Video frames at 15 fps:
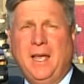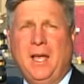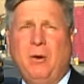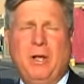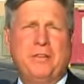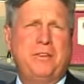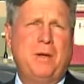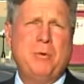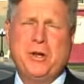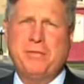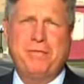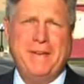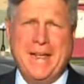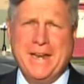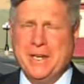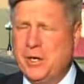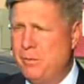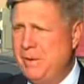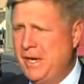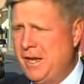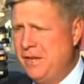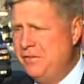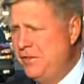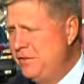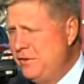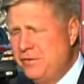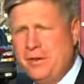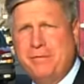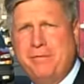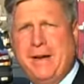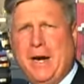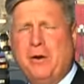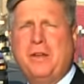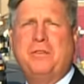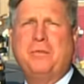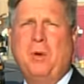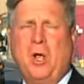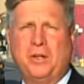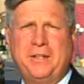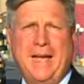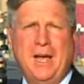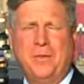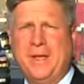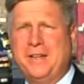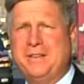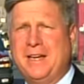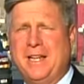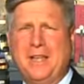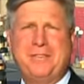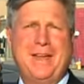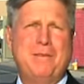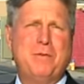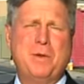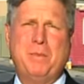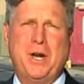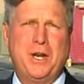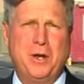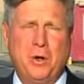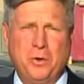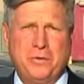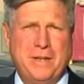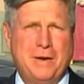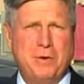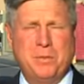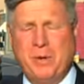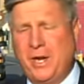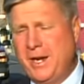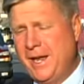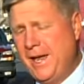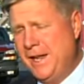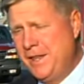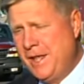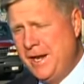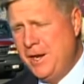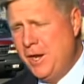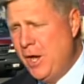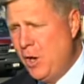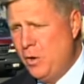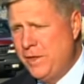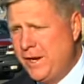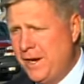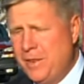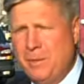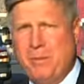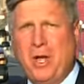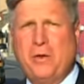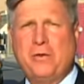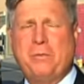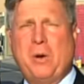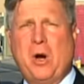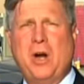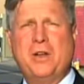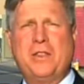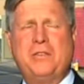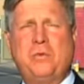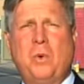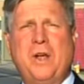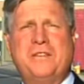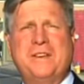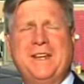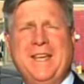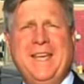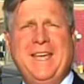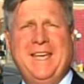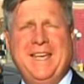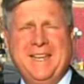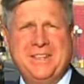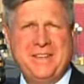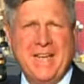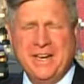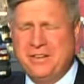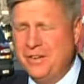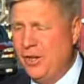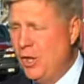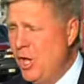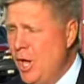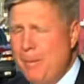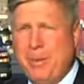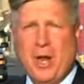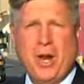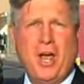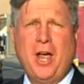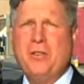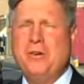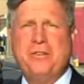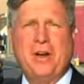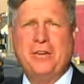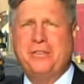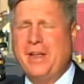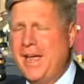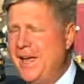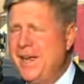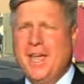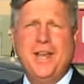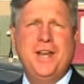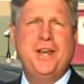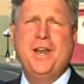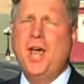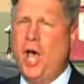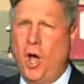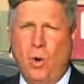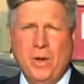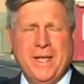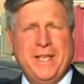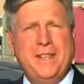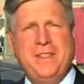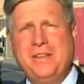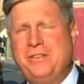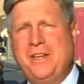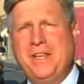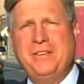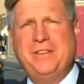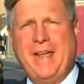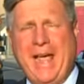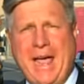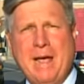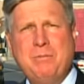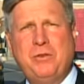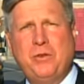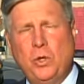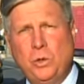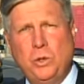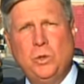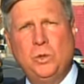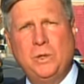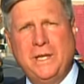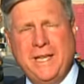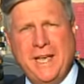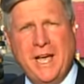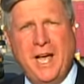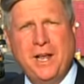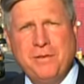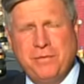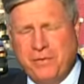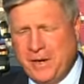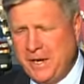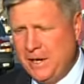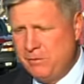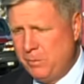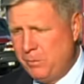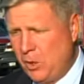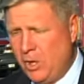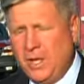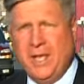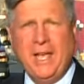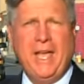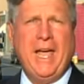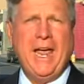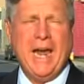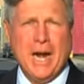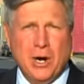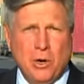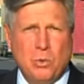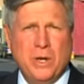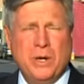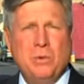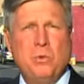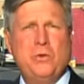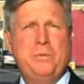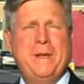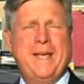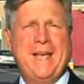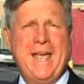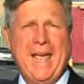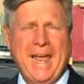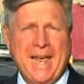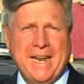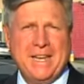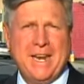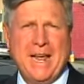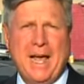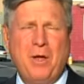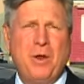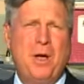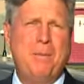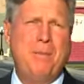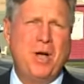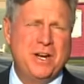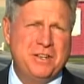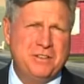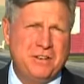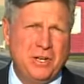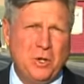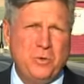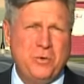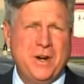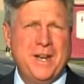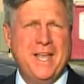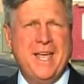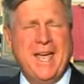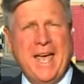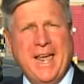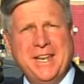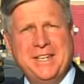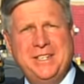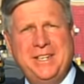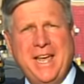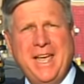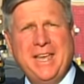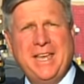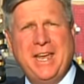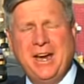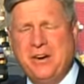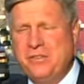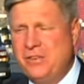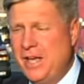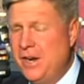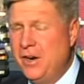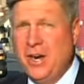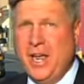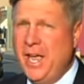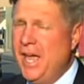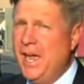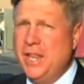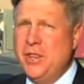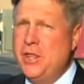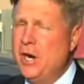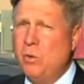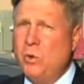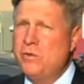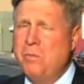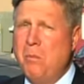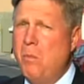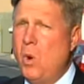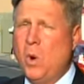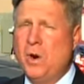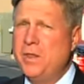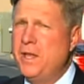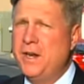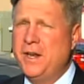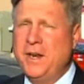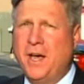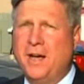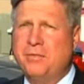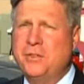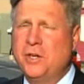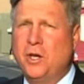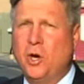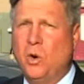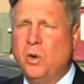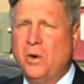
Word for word: Well, some are defending her because this is a very small town, they tell us. Everybody knows everybody, and they know that on the mother's part, this wasn't intentional. But others are saying, no, this is absolutely unforgivable. Heroin was being handed out among children at a daycare center, and there was more than enough to go